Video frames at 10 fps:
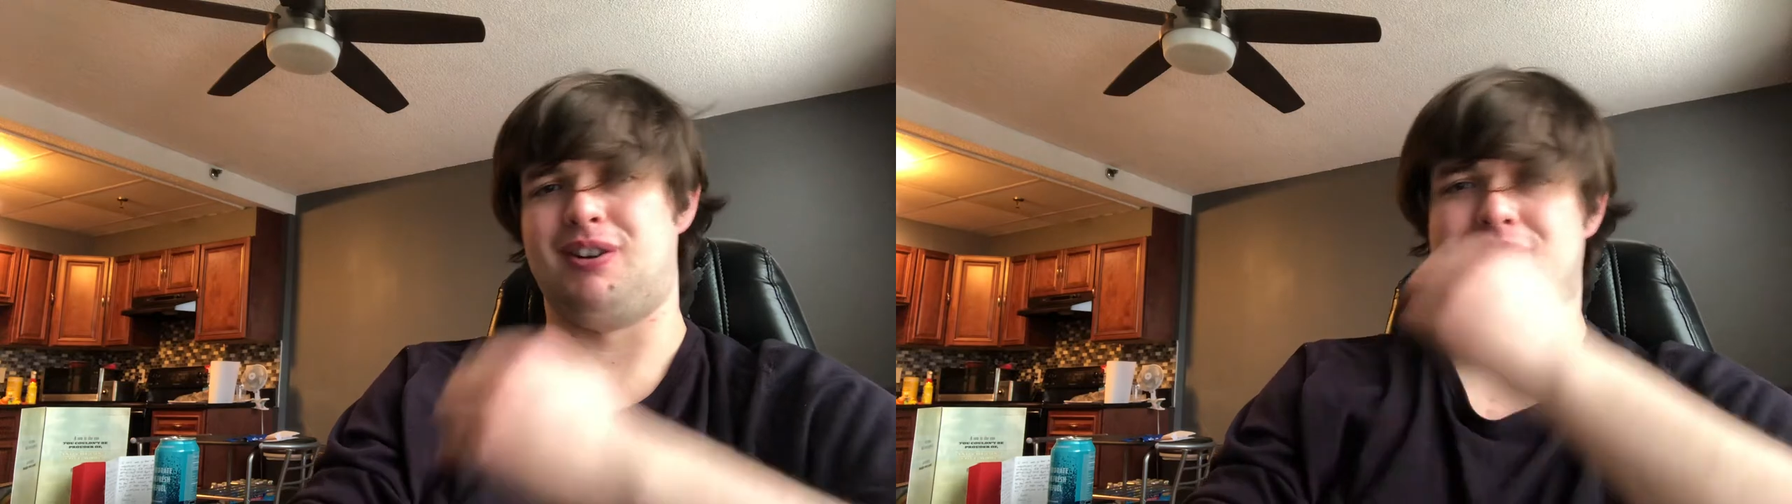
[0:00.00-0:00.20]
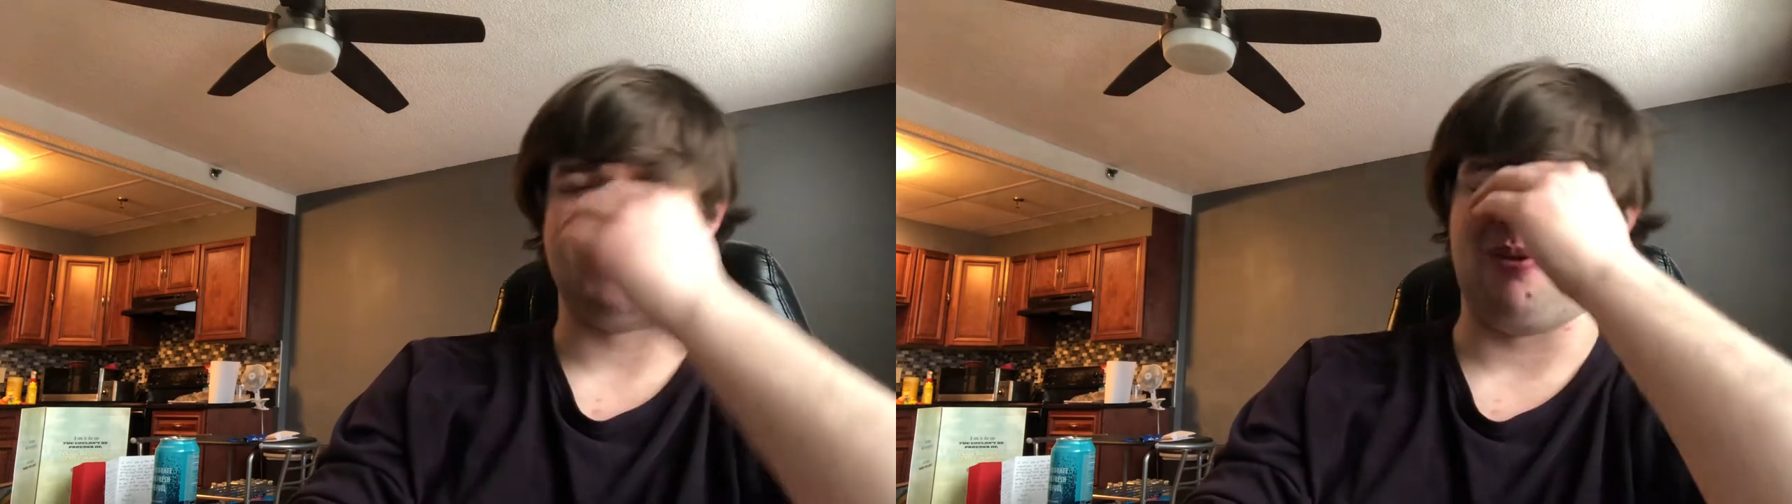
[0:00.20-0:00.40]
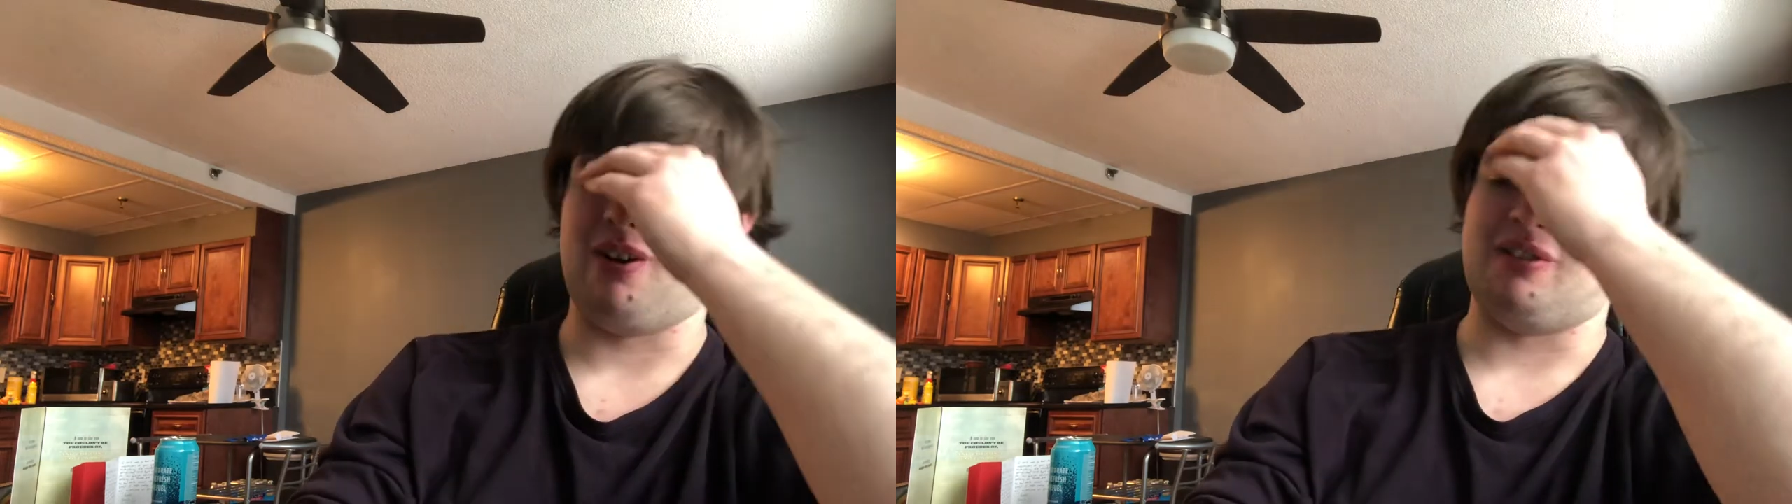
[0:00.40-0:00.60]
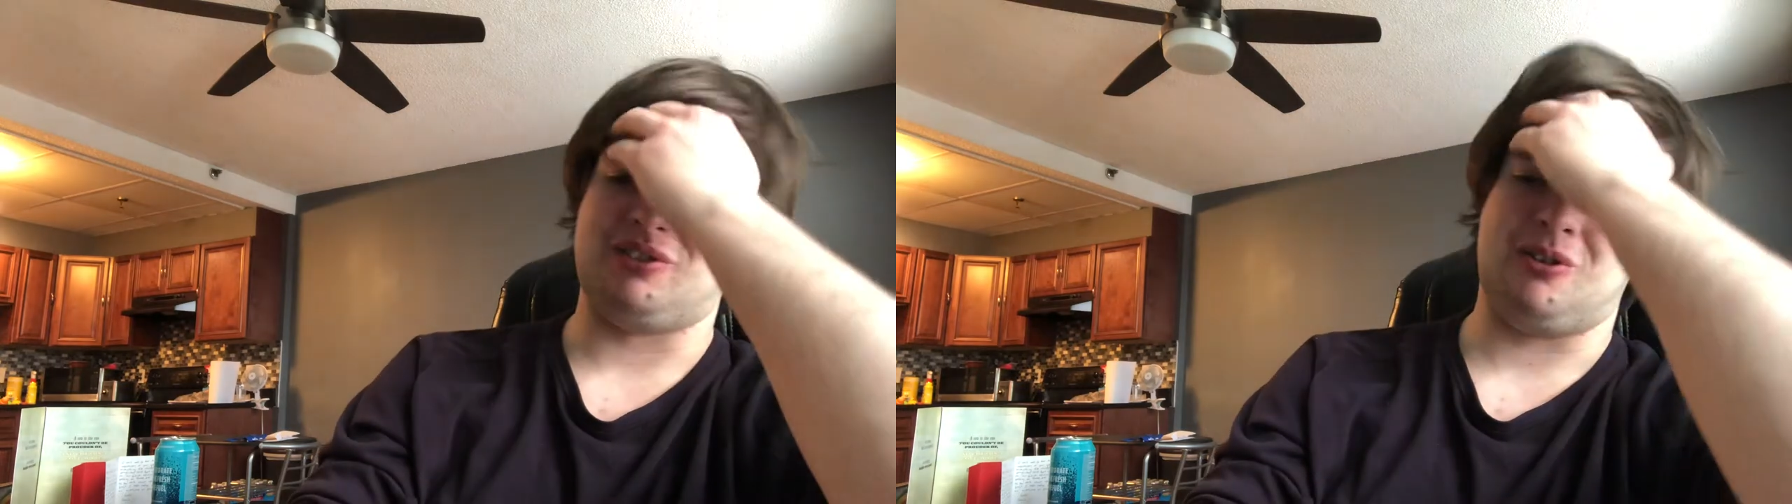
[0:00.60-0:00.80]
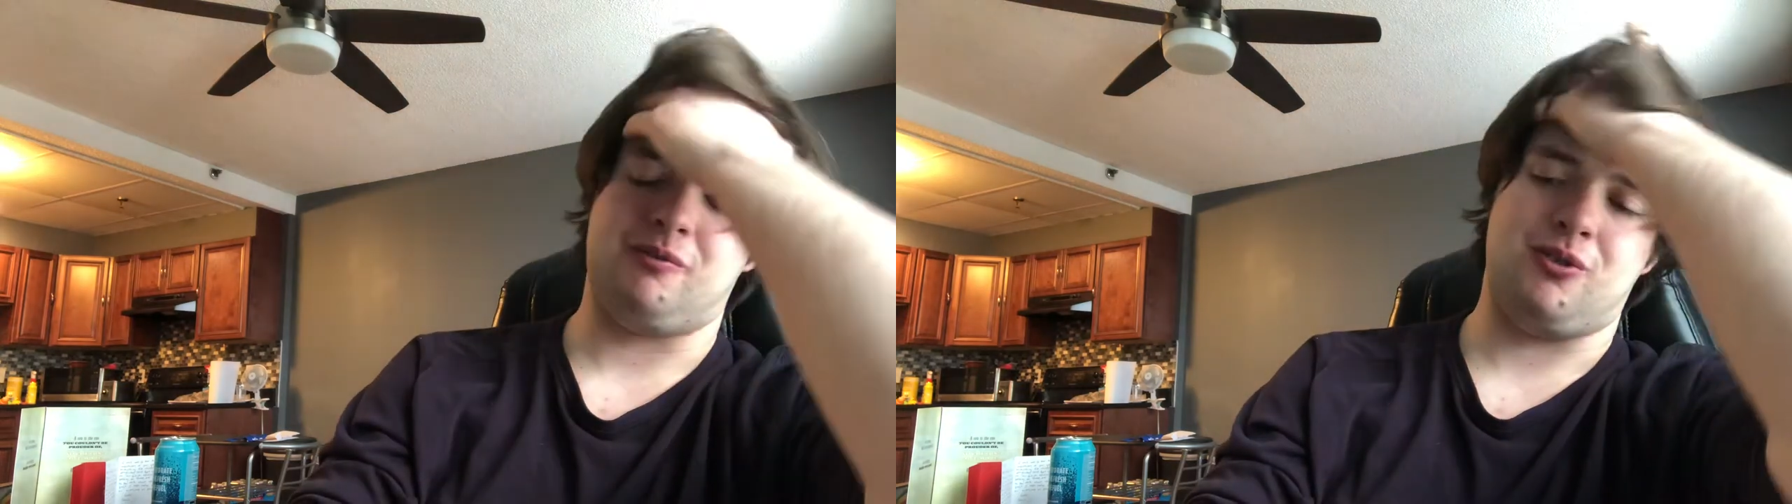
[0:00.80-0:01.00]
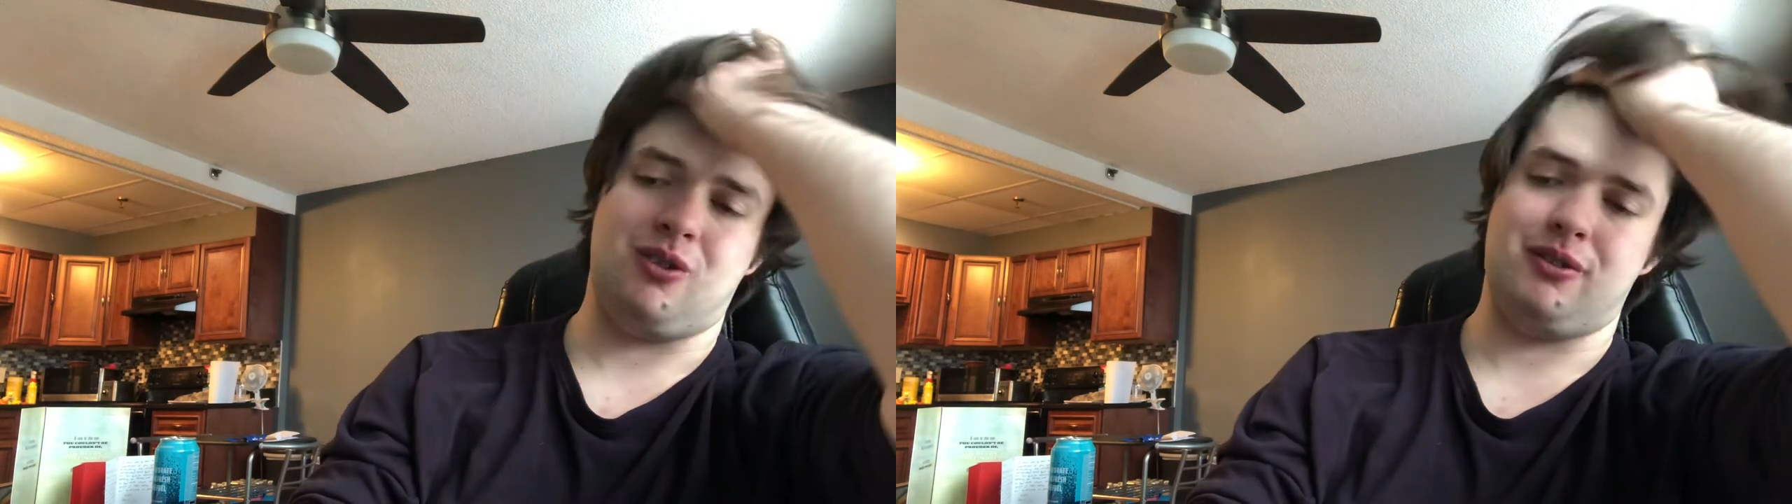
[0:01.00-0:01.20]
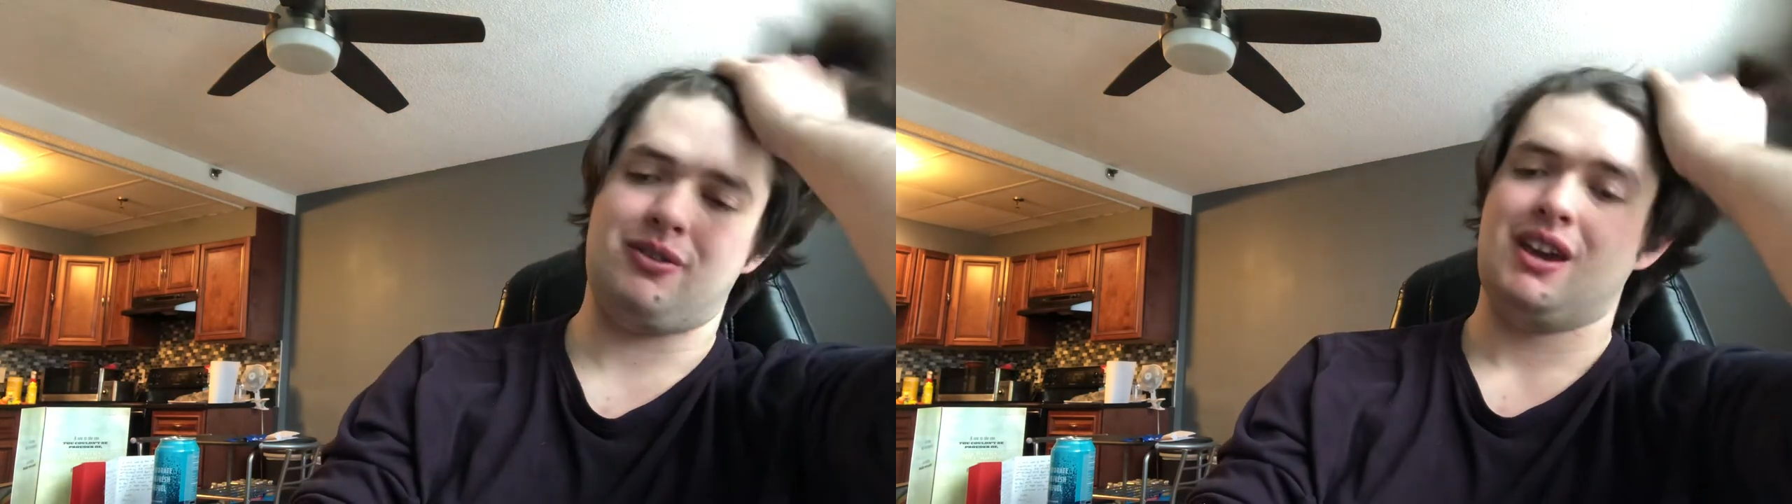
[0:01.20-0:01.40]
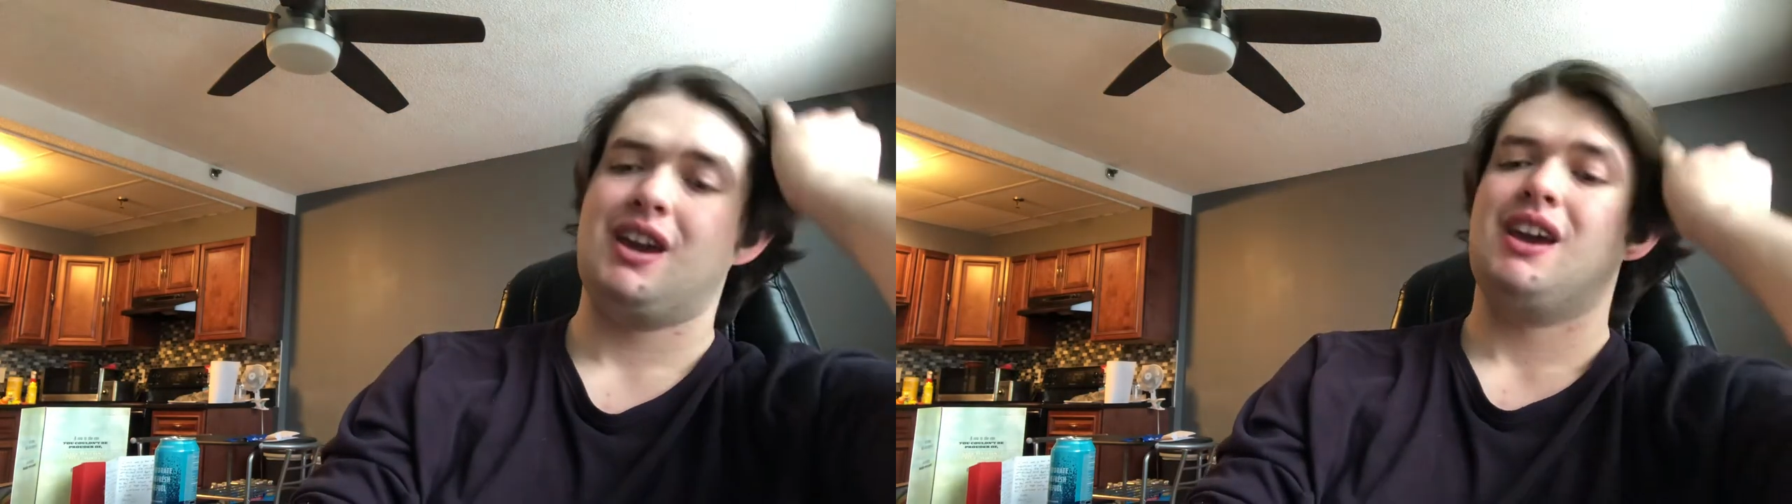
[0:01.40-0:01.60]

and so on and so forth